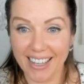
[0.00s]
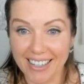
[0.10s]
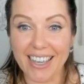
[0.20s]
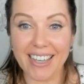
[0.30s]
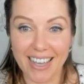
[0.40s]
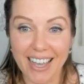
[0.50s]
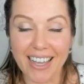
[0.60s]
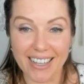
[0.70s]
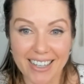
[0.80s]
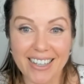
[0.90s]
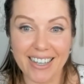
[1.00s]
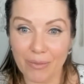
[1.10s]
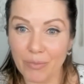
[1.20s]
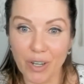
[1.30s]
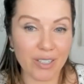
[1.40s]
Yeah.
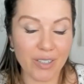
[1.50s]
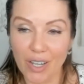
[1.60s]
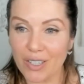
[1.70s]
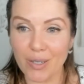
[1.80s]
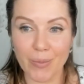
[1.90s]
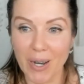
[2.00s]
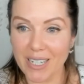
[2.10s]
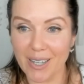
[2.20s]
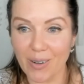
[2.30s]
Not surprised at